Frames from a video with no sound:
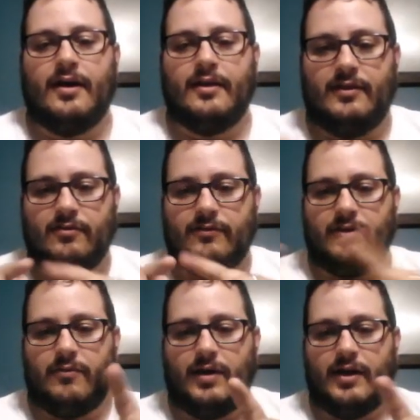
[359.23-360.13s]
These are very
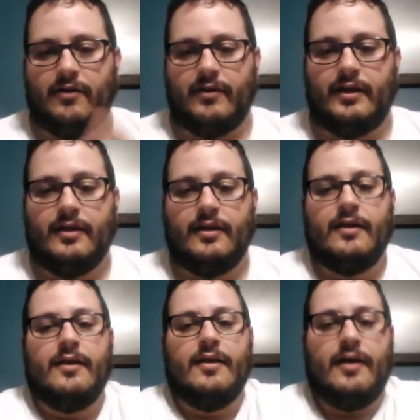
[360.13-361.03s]
wiry.
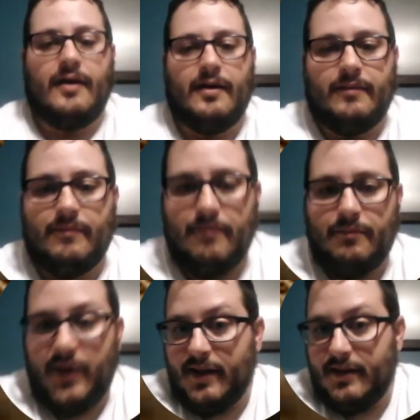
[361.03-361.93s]

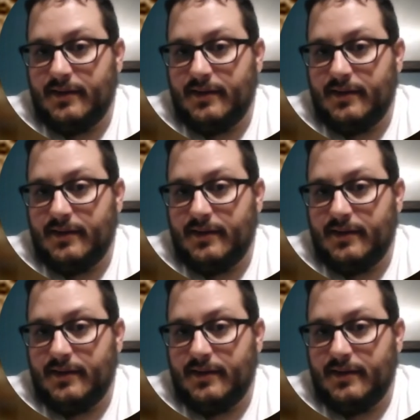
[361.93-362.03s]
But